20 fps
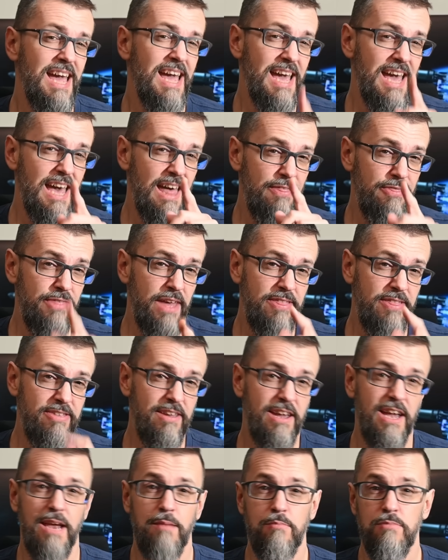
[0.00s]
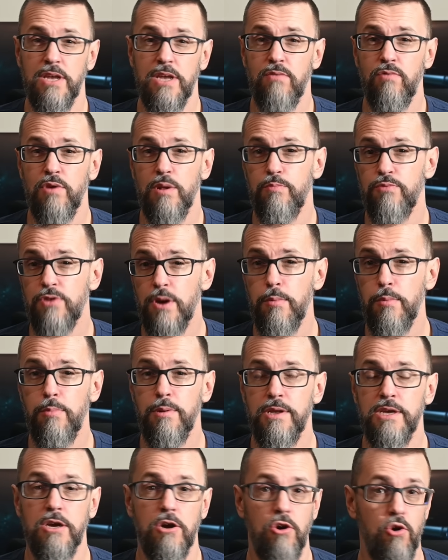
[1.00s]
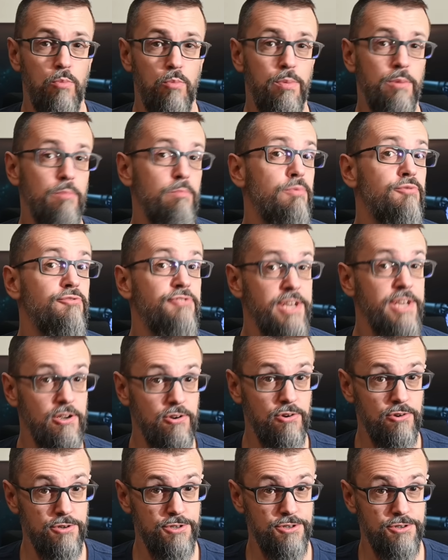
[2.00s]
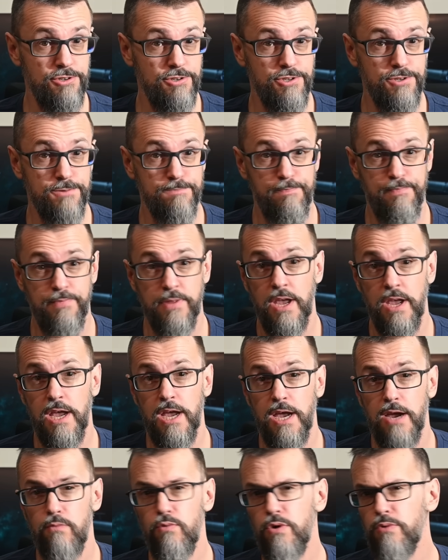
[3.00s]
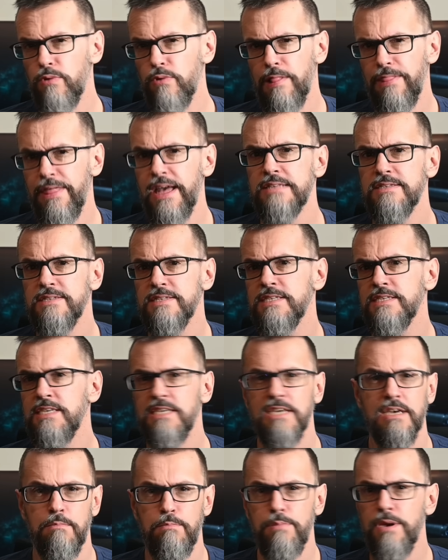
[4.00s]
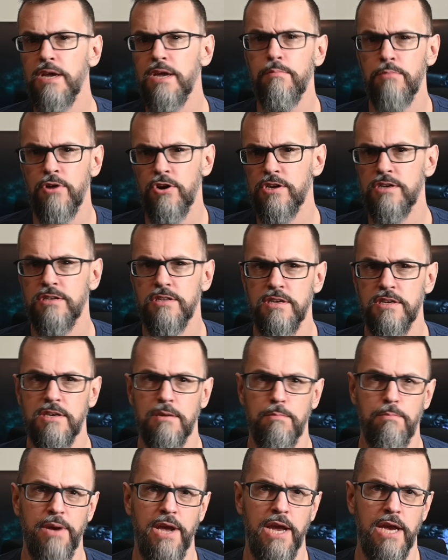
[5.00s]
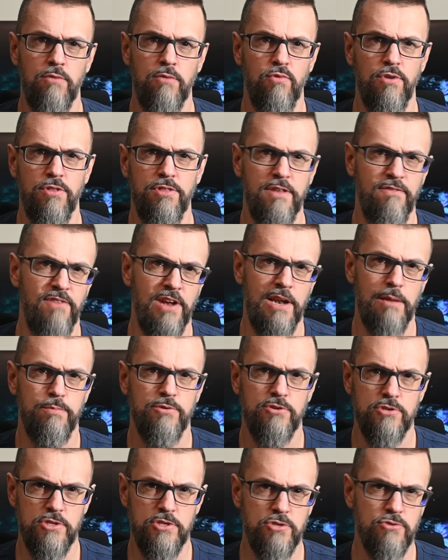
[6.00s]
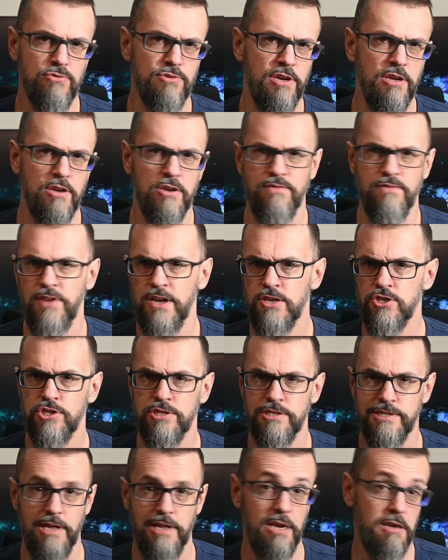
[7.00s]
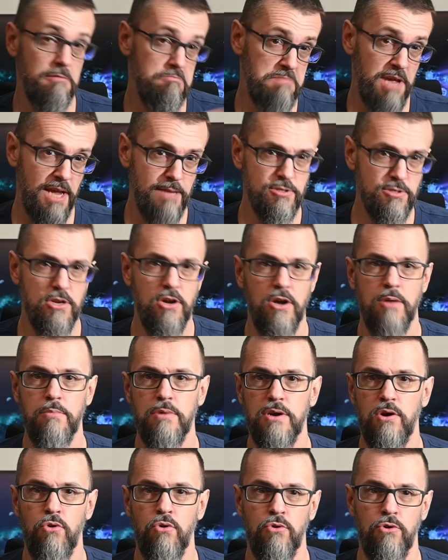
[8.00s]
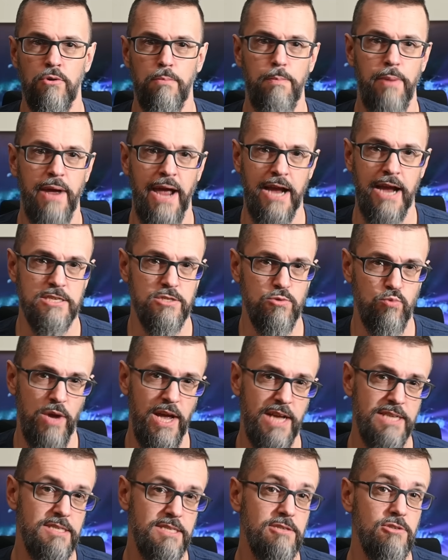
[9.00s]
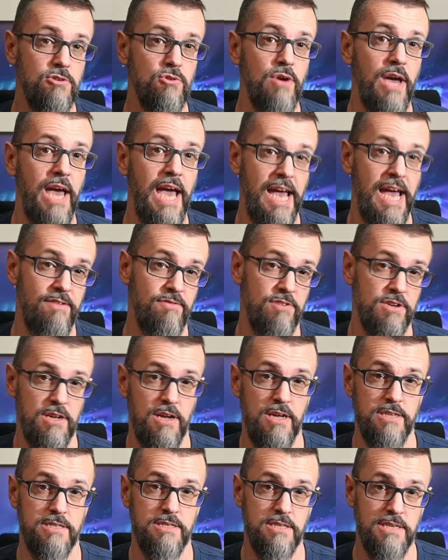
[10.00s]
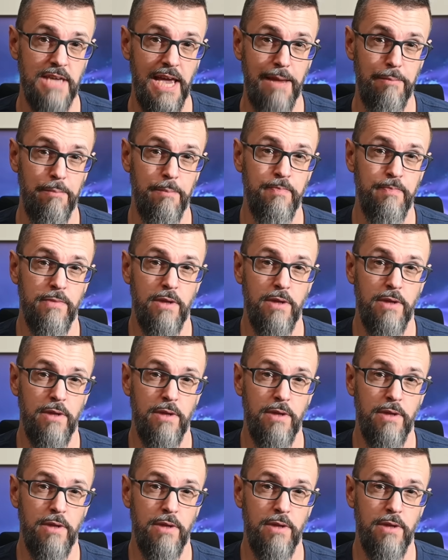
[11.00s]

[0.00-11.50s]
At that time, they will probably open pre-orders. We will then see a big marketing campaign with developers touring conventions like Gamescom or PAX West to advertise the game.